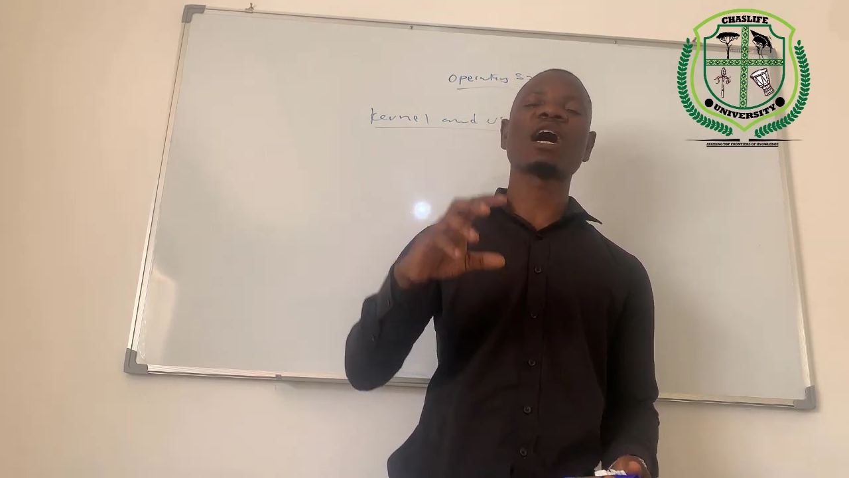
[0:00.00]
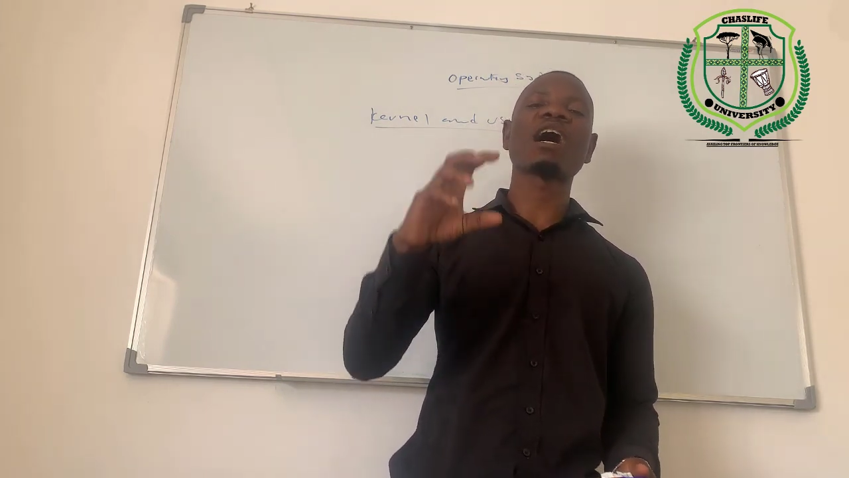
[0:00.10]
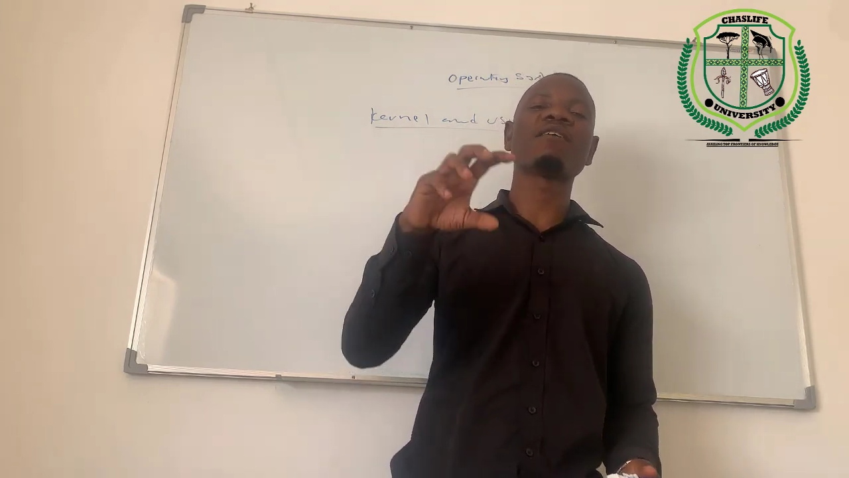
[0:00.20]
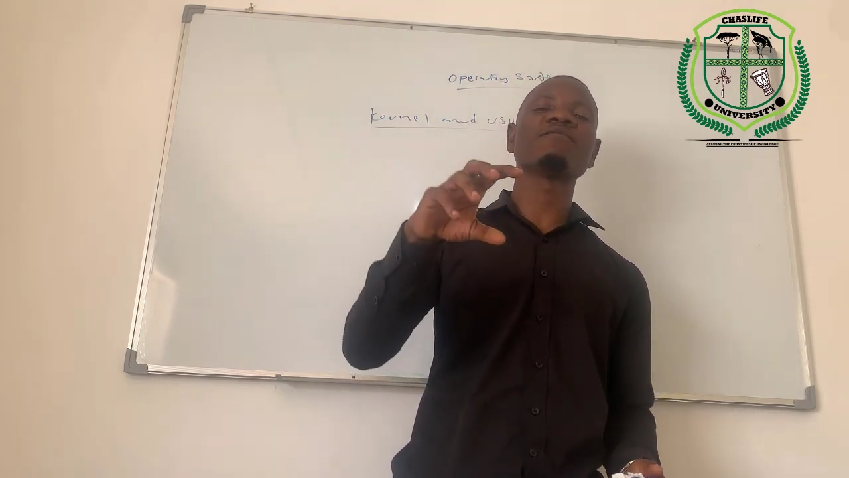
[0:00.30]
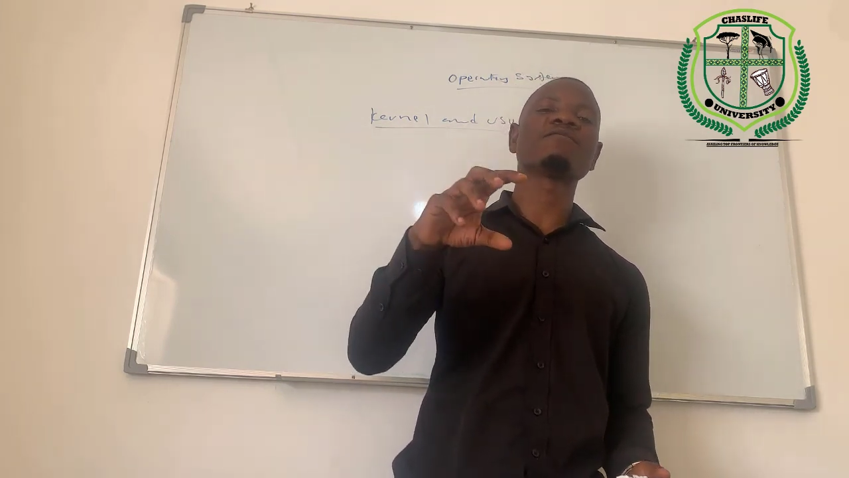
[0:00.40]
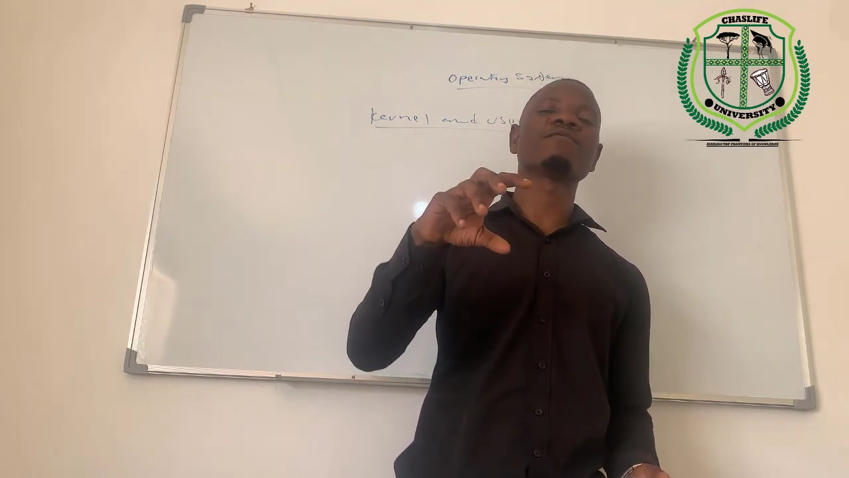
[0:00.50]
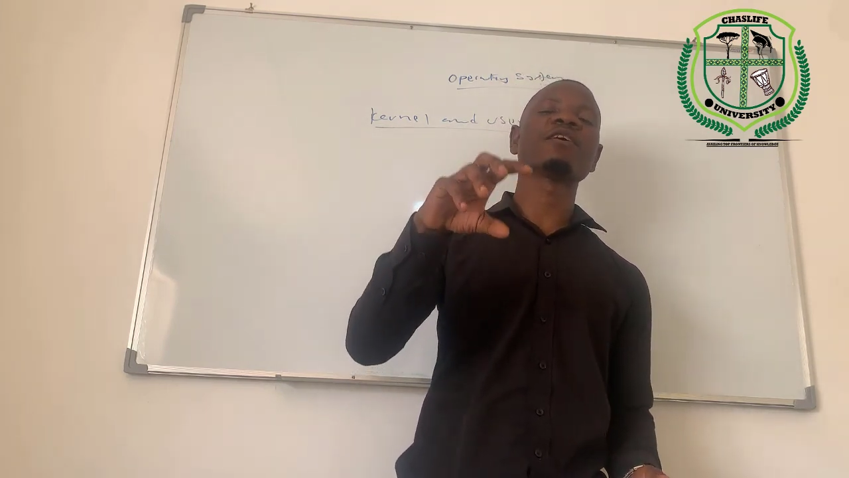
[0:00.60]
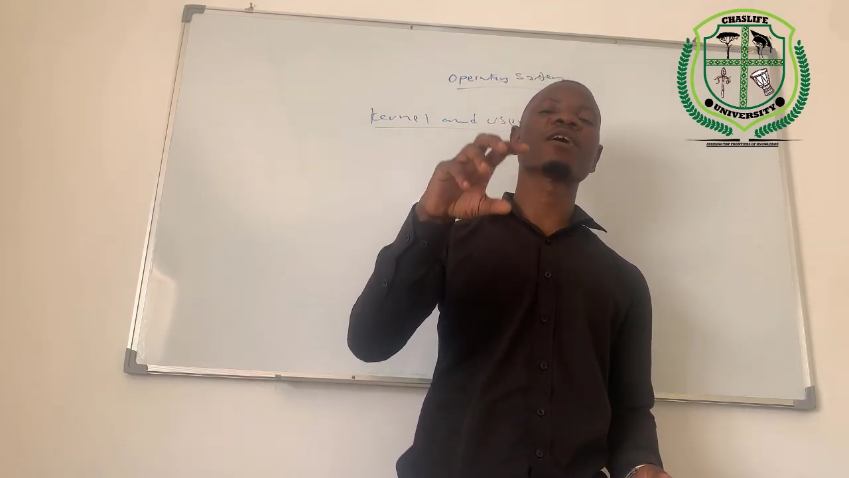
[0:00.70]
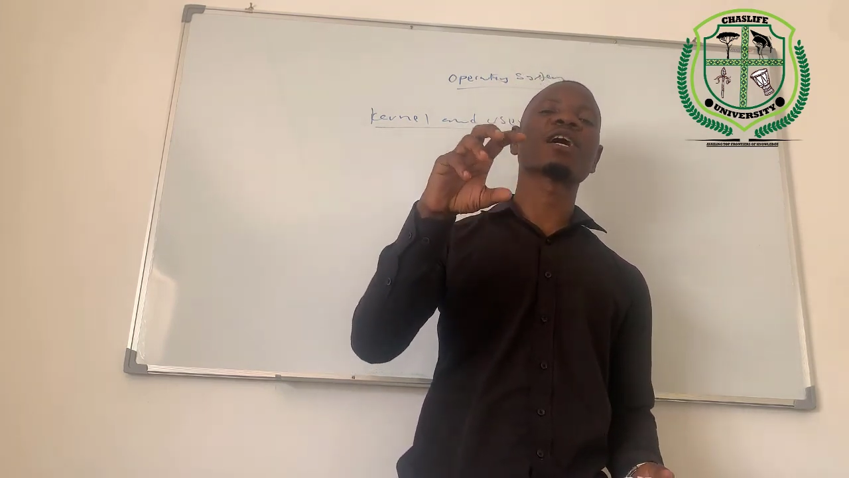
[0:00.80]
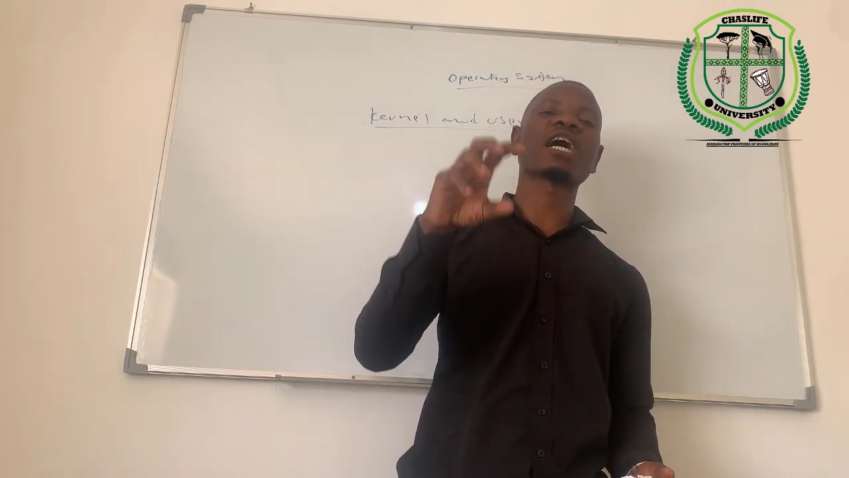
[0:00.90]
of
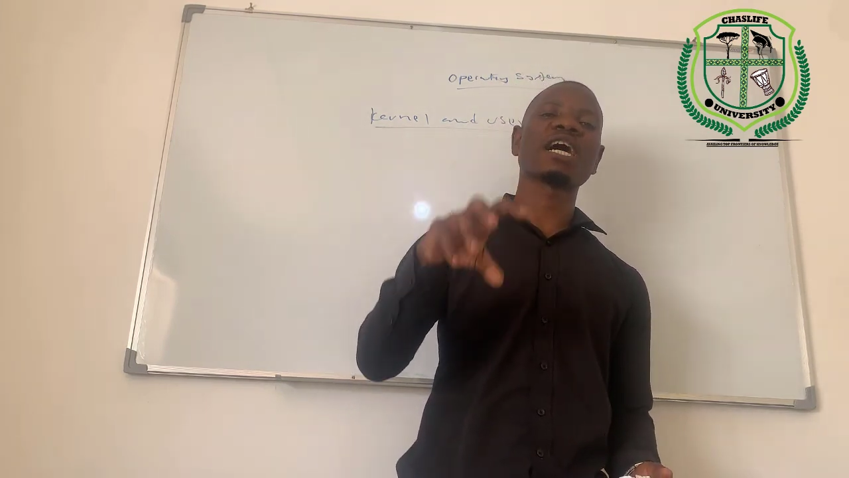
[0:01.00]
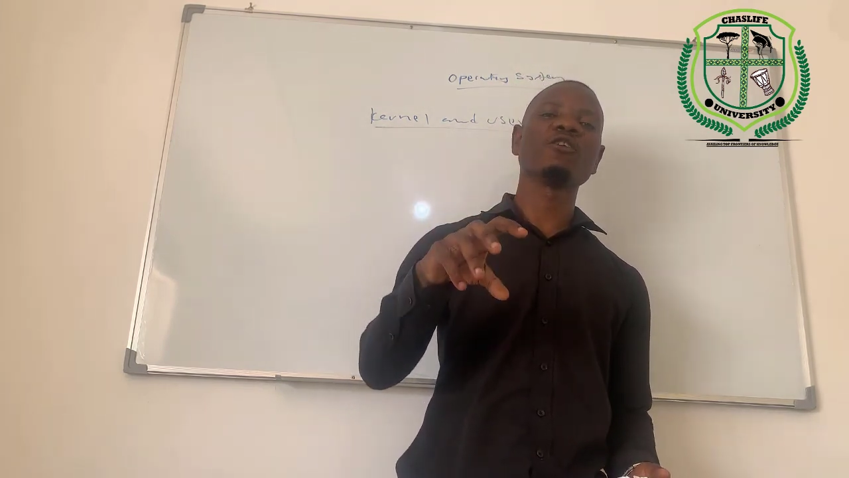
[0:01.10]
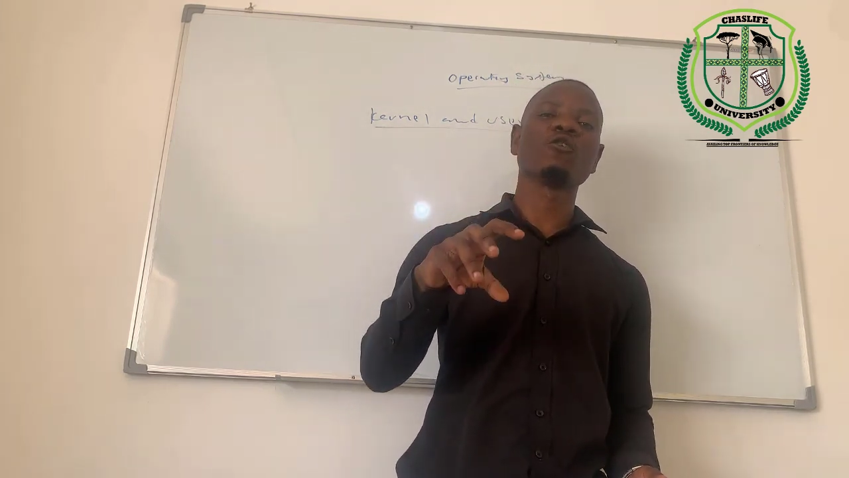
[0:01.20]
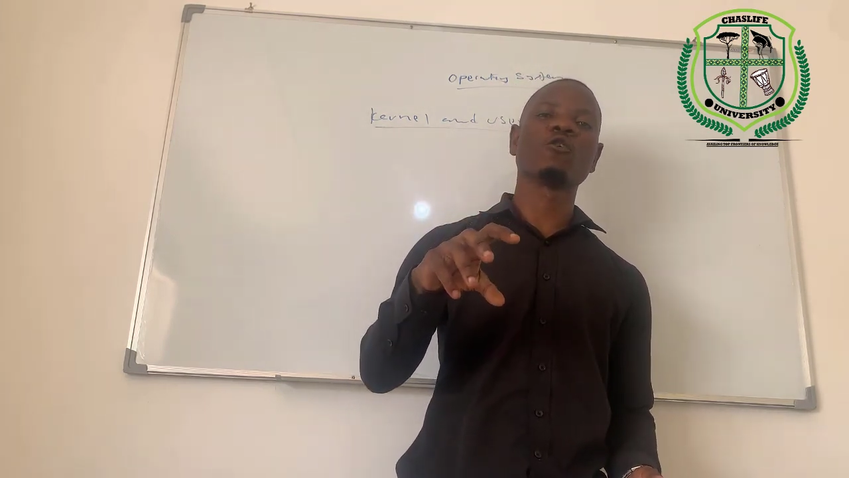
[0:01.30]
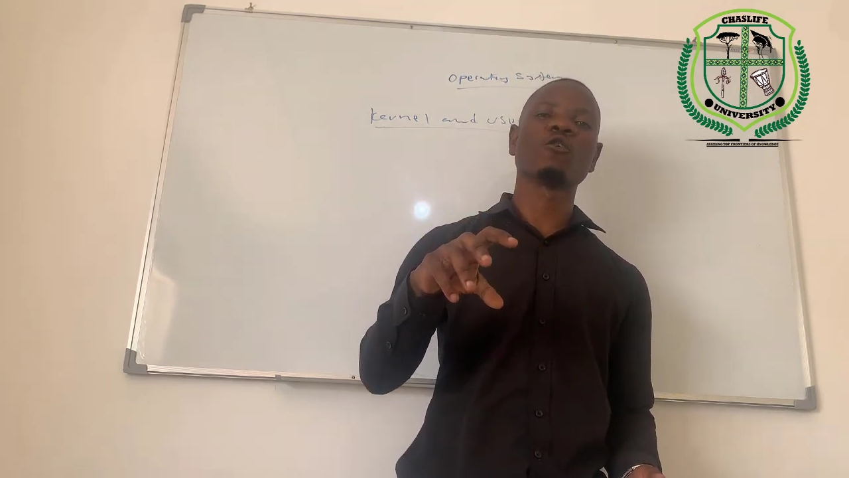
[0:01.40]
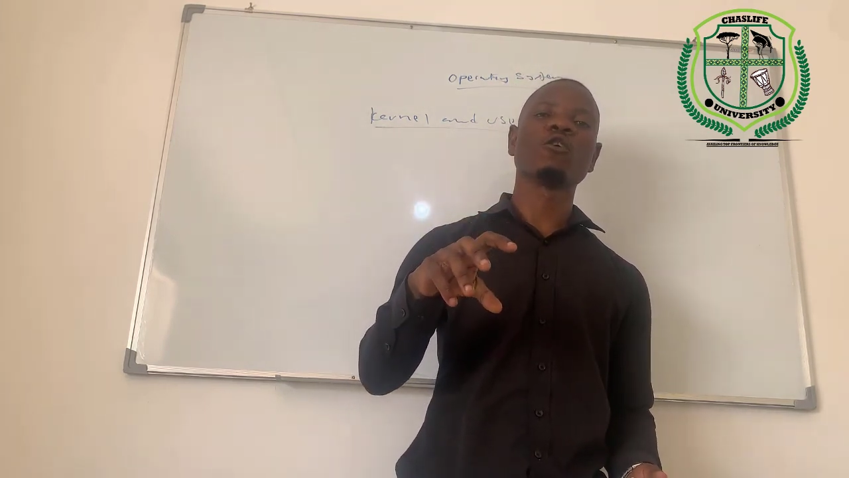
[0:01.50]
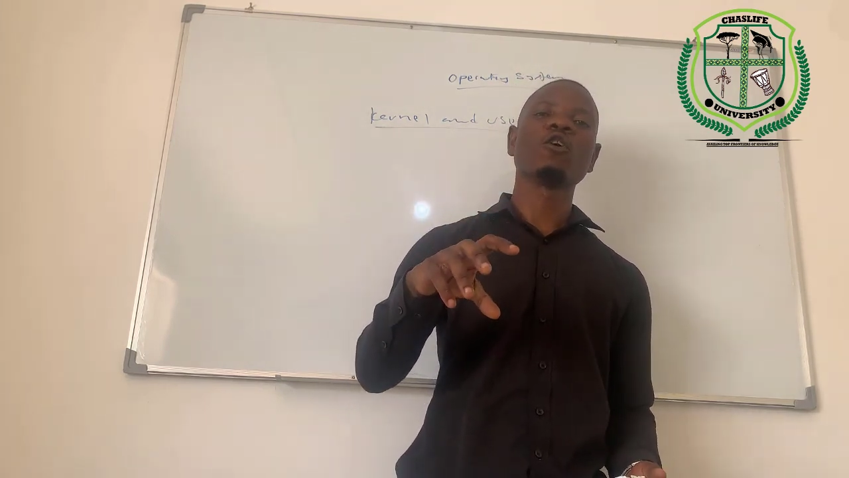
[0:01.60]
kernel.